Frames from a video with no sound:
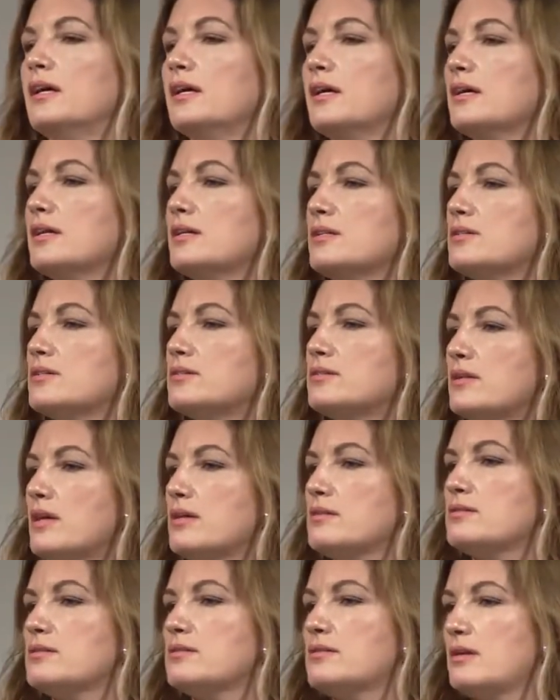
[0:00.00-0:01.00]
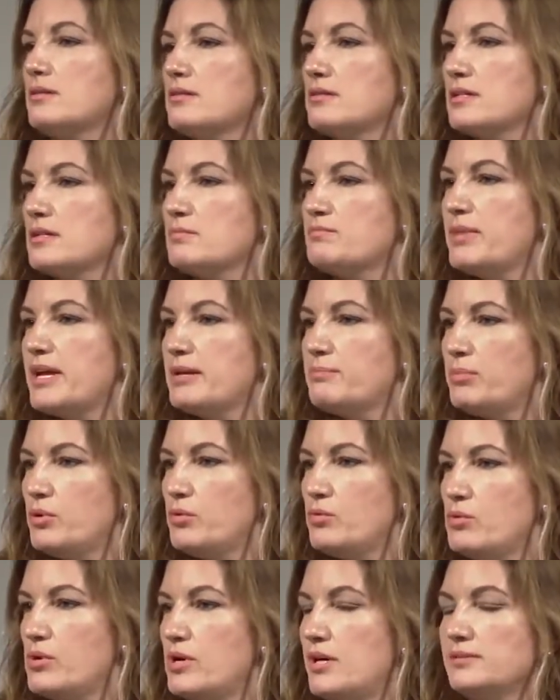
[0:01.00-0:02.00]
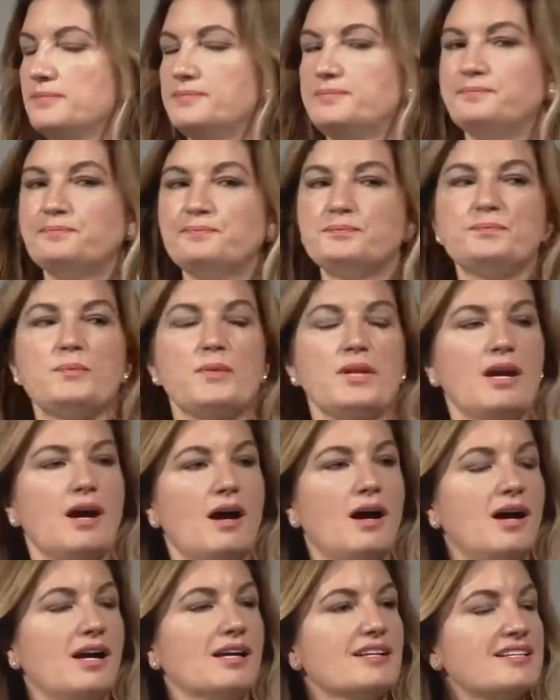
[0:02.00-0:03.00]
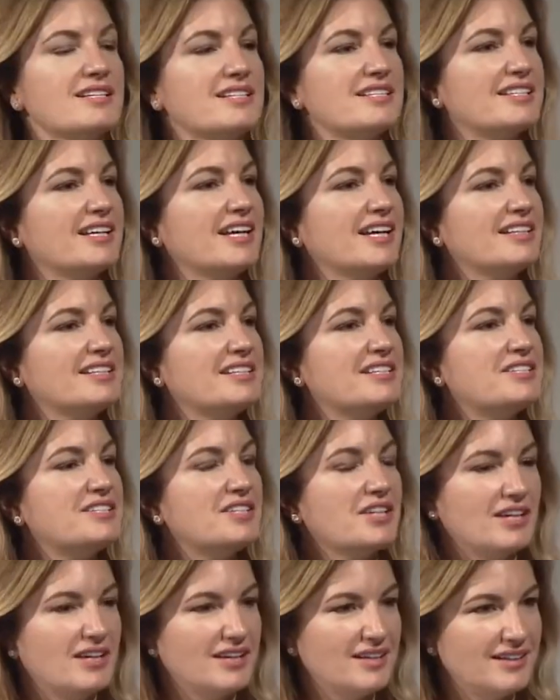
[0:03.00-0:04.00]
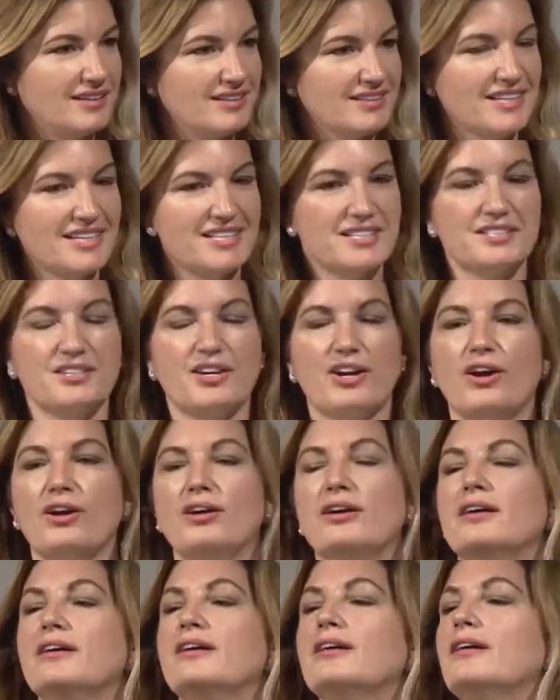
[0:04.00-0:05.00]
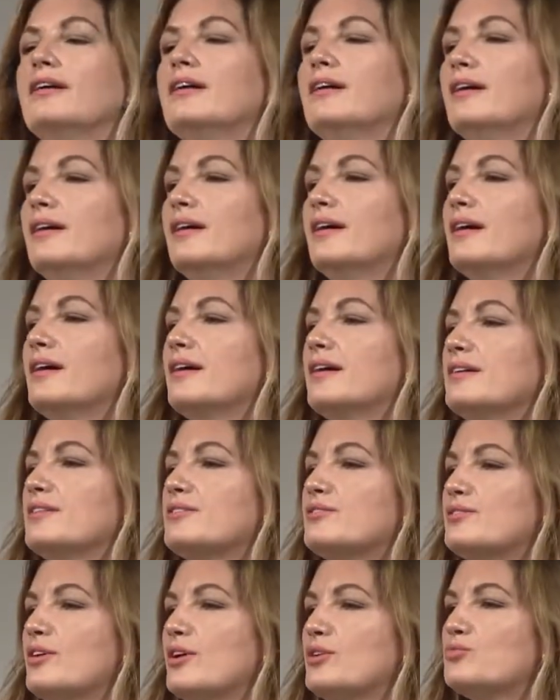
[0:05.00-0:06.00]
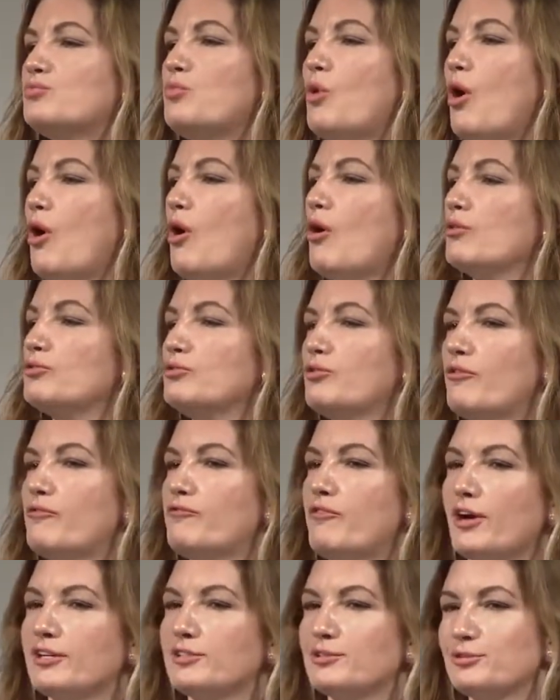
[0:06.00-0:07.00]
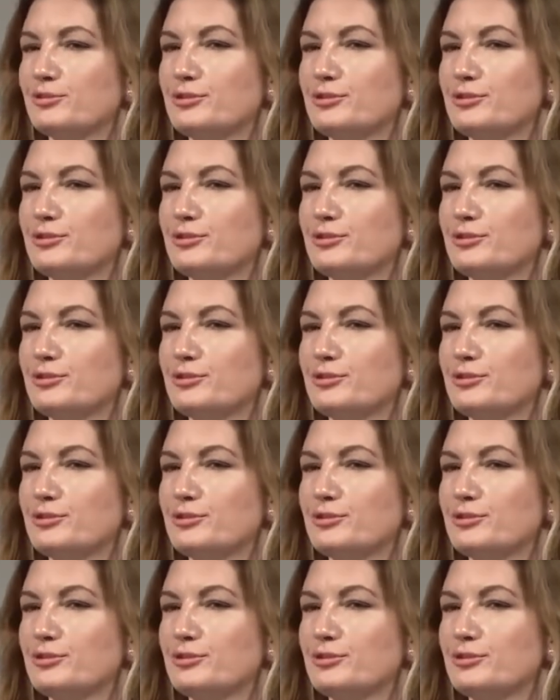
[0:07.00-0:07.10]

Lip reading: He said, "Sunday people?" I said, "Yes, sir." He said, "What are your vital